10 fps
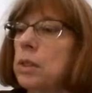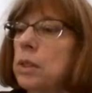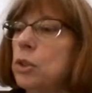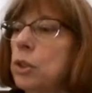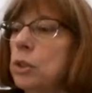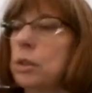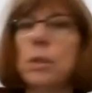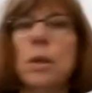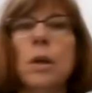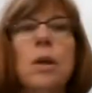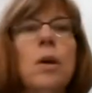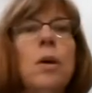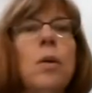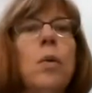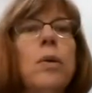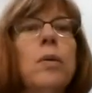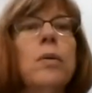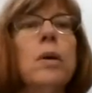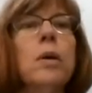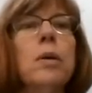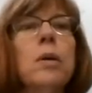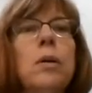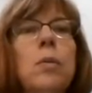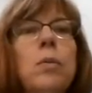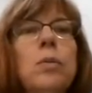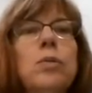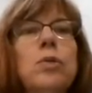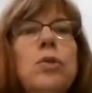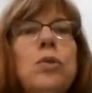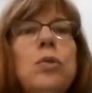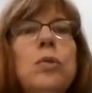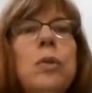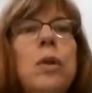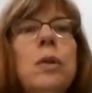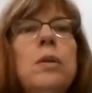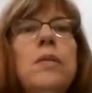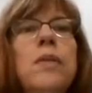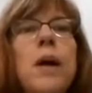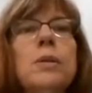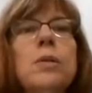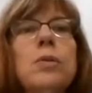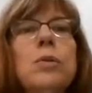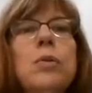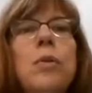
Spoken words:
digits, whether they're 2 in the divisor,